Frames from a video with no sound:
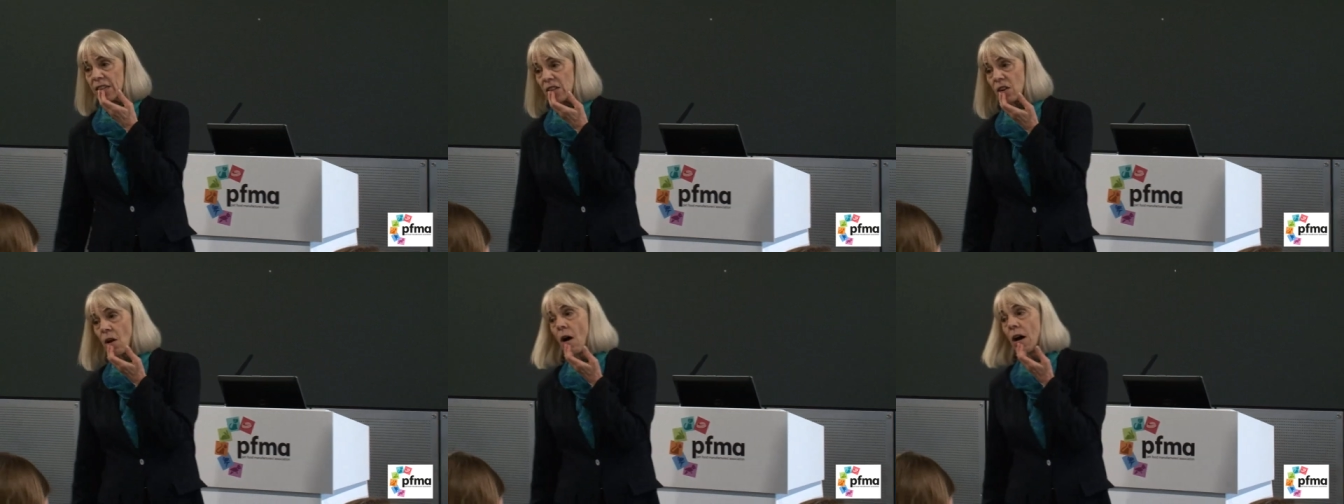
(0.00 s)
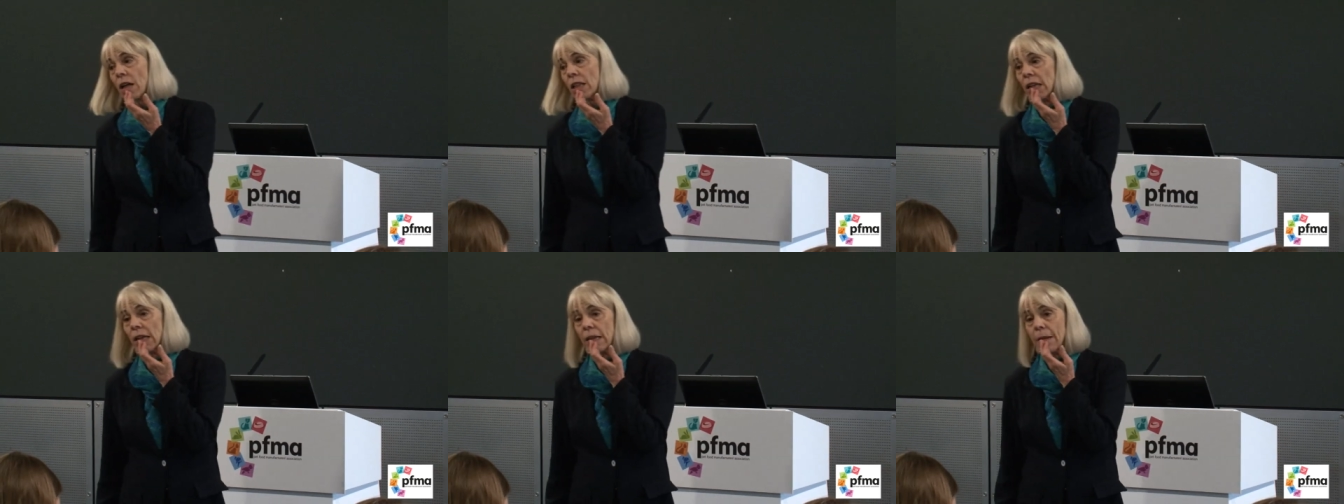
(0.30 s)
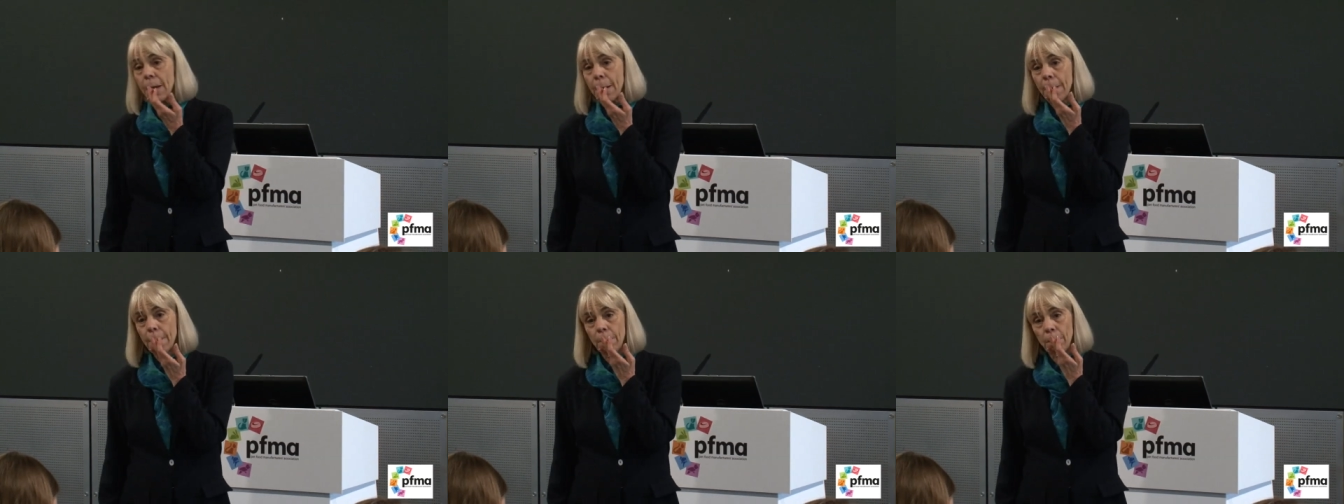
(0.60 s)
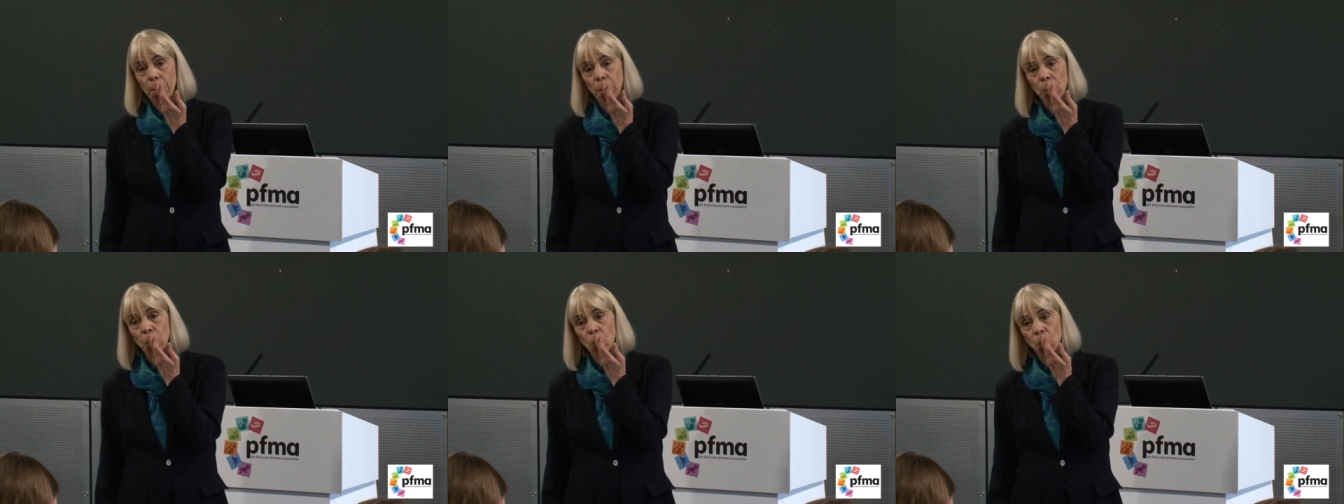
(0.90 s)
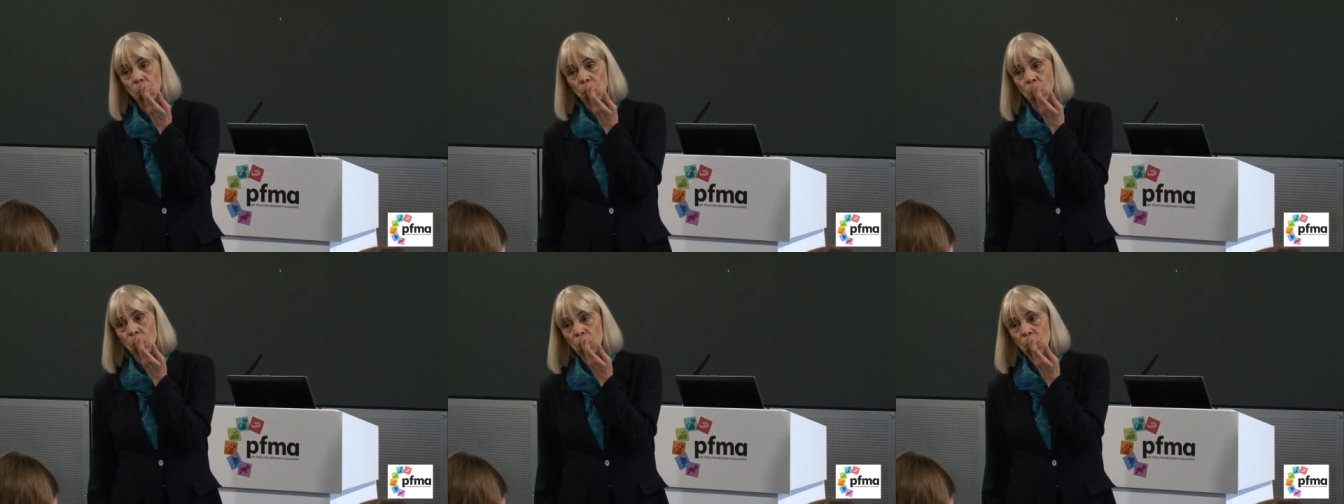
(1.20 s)
Scotland.
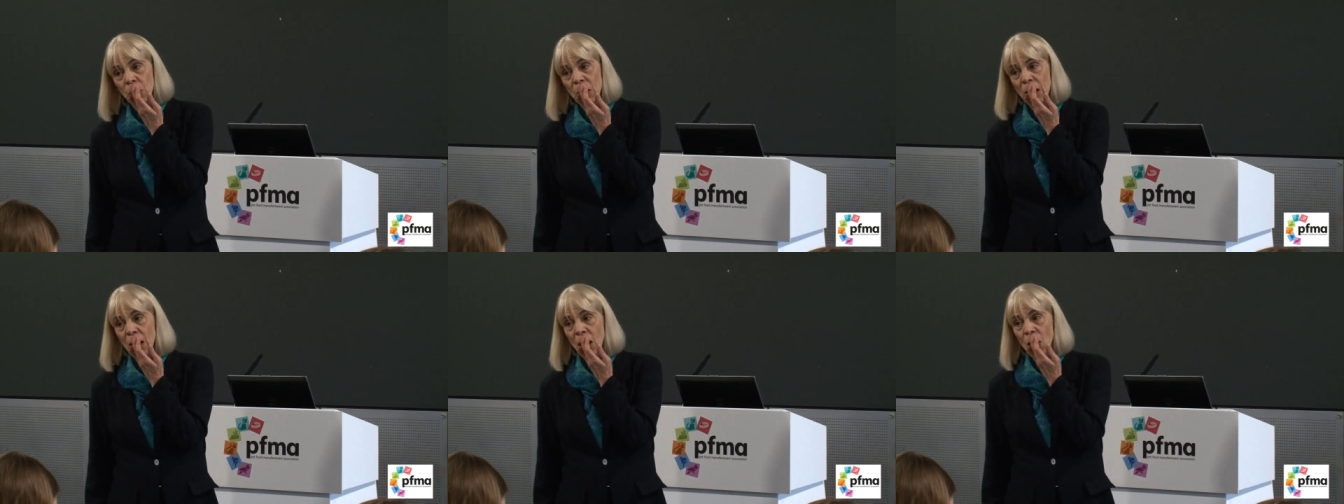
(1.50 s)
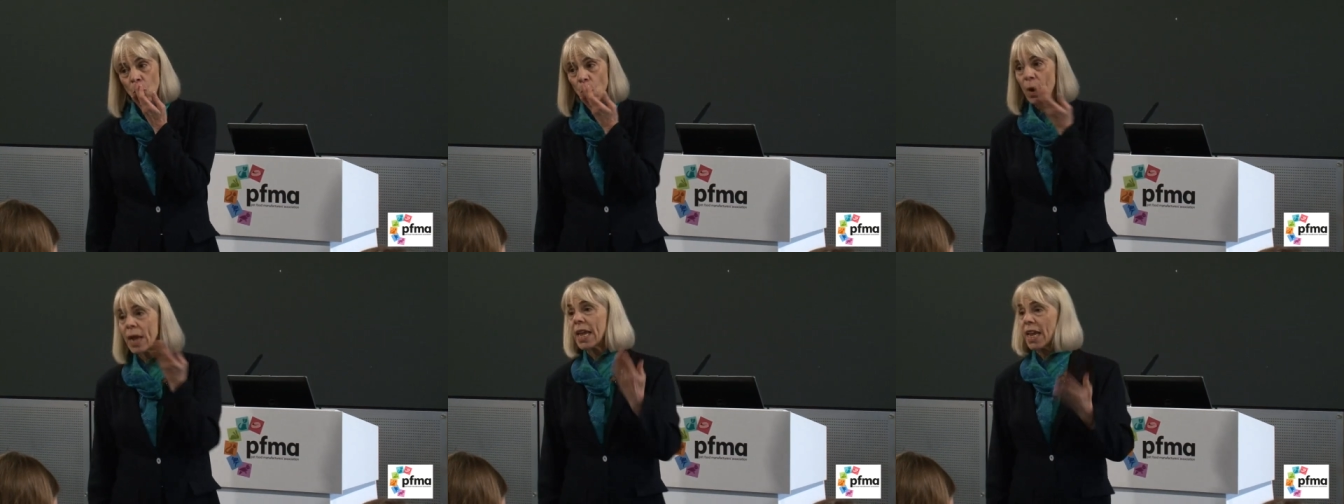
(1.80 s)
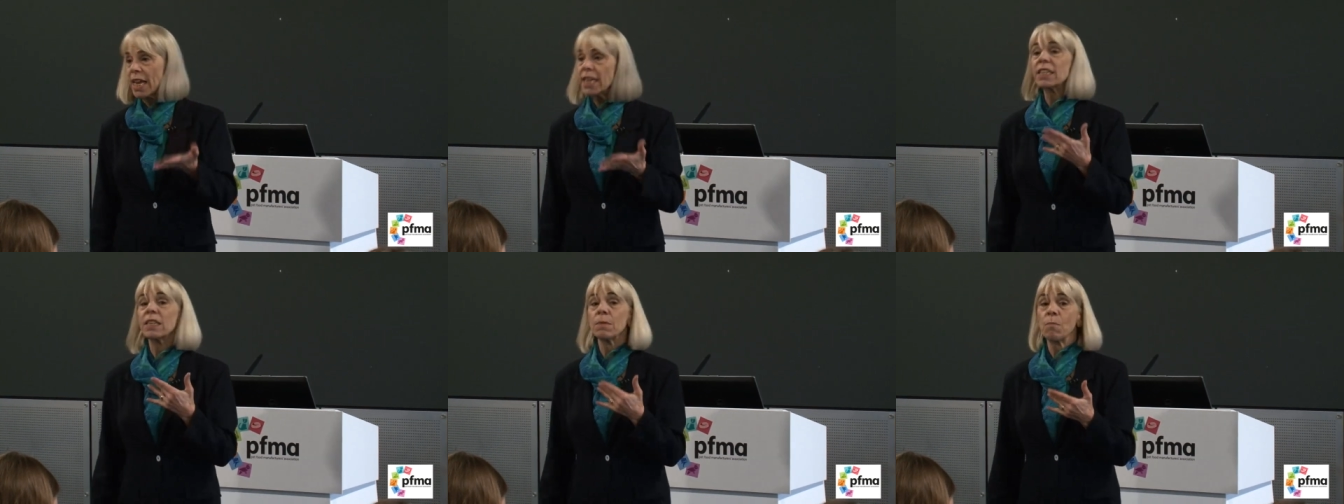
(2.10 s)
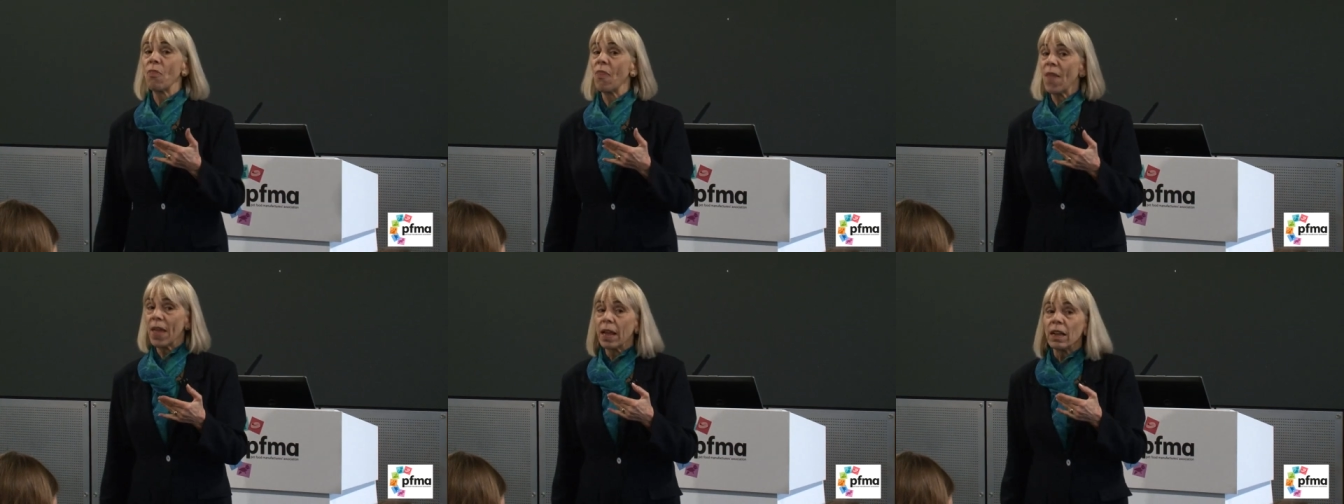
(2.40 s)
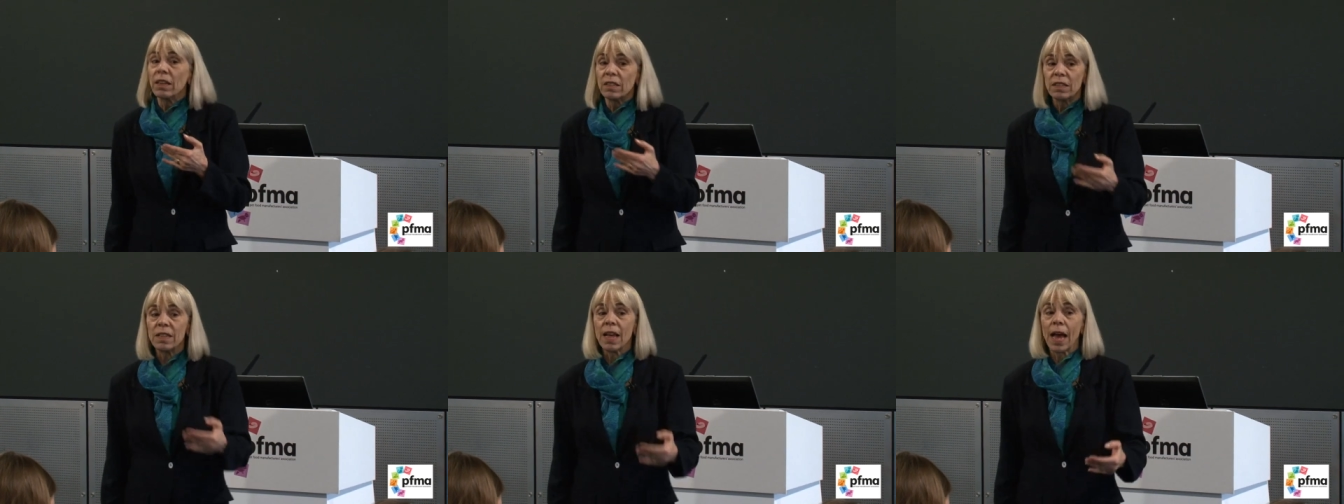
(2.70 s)
We eat some
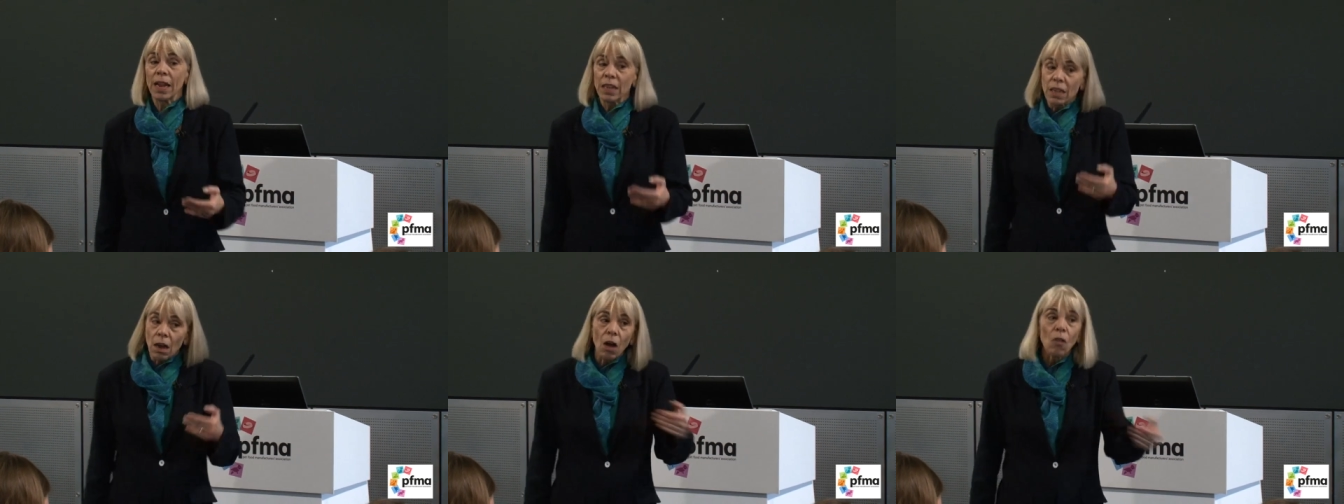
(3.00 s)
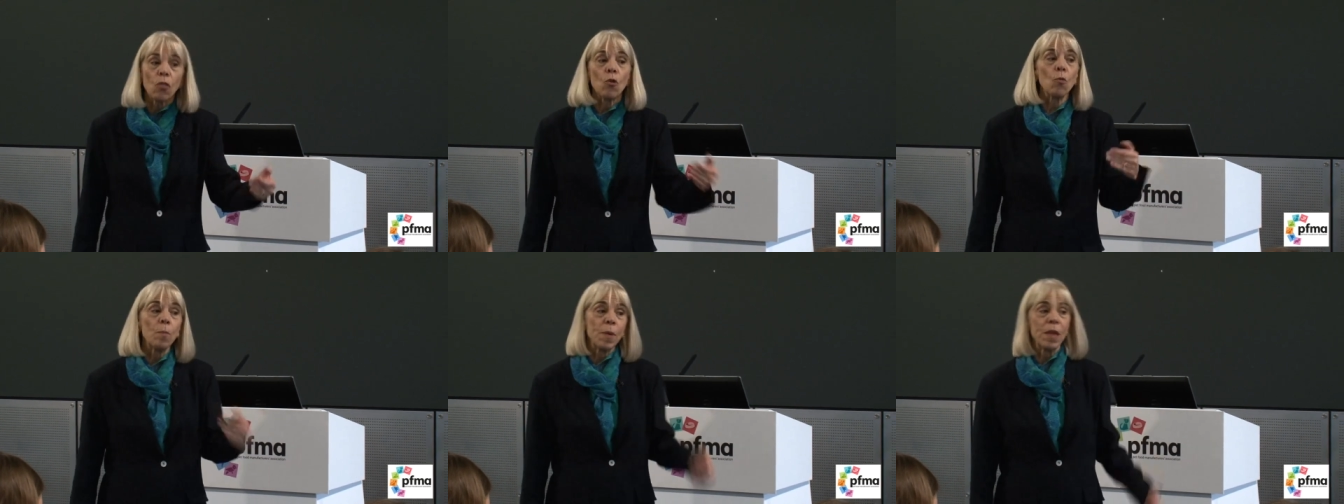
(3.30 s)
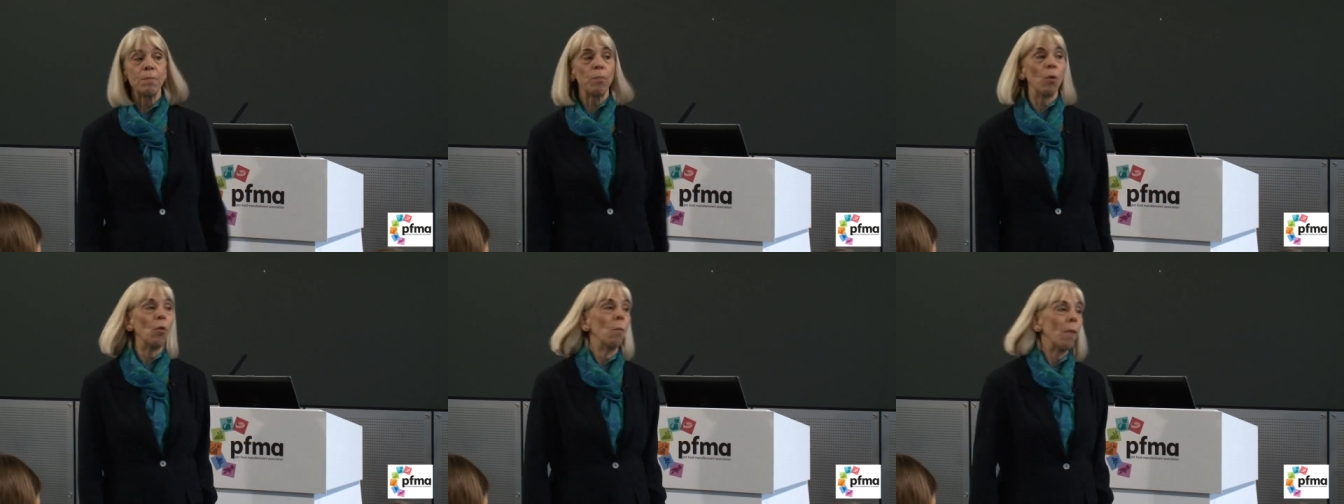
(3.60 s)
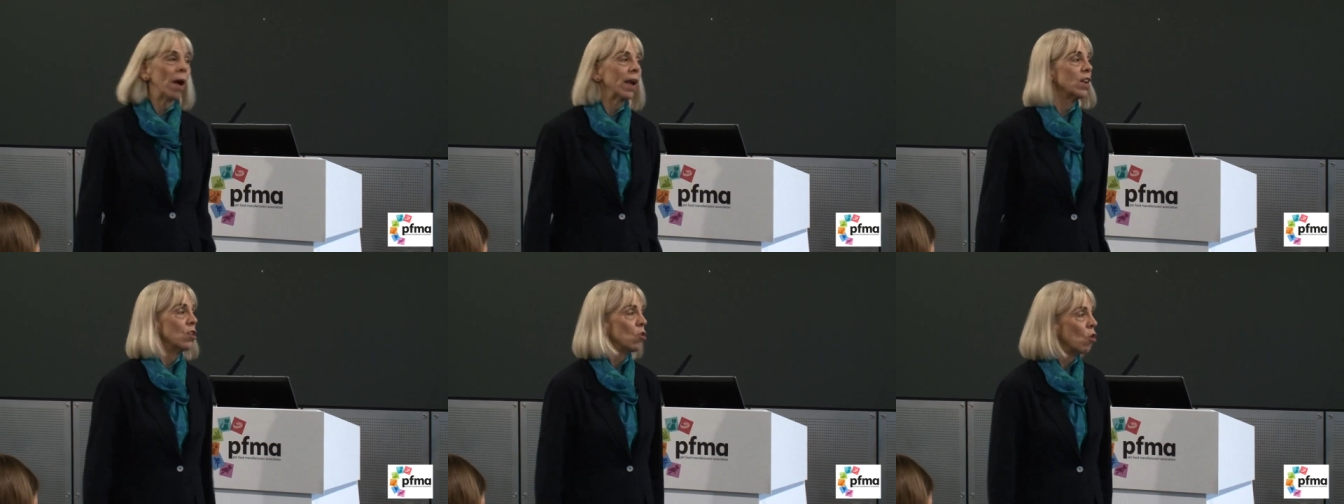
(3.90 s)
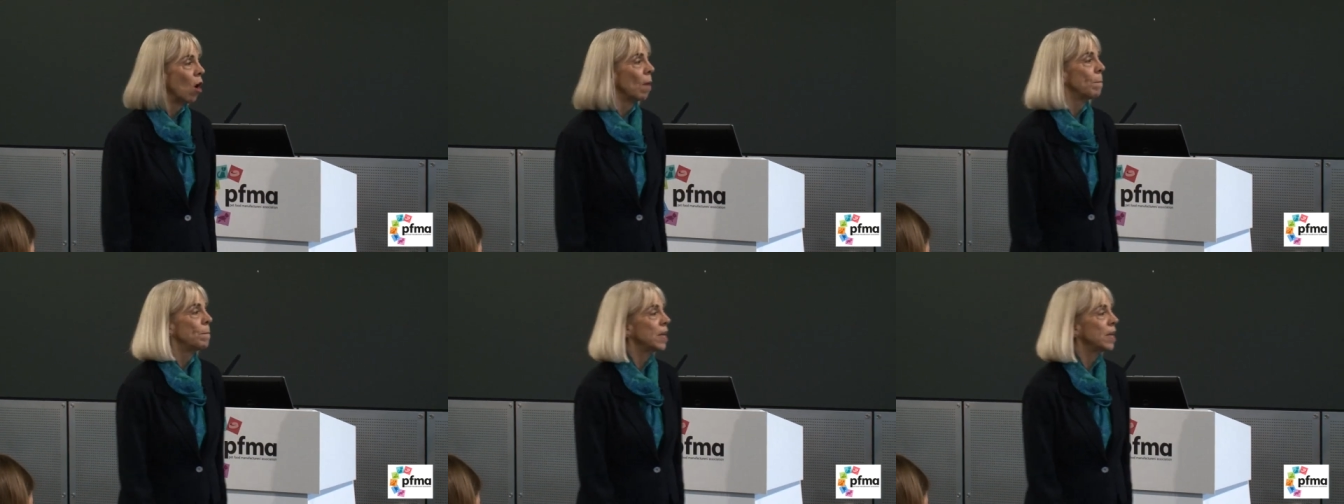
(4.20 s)
things that other people might not